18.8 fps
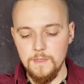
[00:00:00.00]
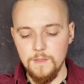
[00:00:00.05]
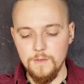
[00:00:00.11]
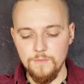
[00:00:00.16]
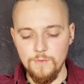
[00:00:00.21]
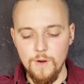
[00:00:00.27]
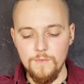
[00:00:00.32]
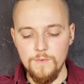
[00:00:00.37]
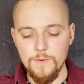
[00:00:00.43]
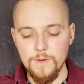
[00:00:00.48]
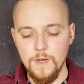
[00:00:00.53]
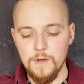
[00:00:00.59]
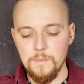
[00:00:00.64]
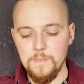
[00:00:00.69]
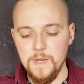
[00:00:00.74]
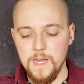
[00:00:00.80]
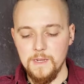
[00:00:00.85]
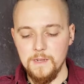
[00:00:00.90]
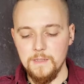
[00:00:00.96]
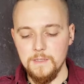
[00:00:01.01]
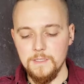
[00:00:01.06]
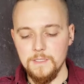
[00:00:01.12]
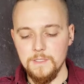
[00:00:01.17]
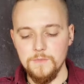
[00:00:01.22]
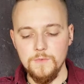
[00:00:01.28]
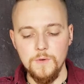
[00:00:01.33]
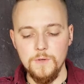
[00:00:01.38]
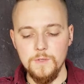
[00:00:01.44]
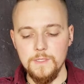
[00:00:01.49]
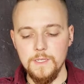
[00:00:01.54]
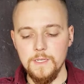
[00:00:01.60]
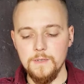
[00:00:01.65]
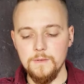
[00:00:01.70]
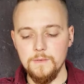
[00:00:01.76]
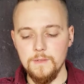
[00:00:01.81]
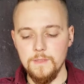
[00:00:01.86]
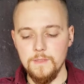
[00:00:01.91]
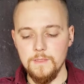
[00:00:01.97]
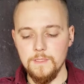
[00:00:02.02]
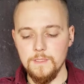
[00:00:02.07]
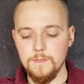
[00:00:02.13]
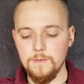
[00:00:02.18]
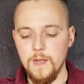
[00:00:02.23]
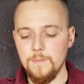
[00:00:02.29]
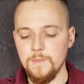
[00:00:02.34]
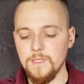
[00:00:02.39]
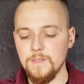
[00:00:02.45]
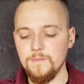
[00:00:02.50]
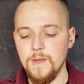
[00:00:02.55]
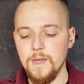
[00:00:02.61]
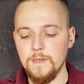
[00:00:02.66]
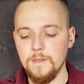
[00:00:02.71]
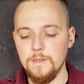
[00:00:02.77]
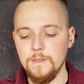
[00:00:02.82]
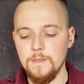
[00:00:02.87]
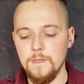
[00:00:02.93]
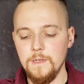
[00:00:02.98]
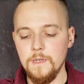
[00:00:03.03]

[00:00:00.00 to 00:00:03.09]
The rover automatically strolled in with the scraps of metal.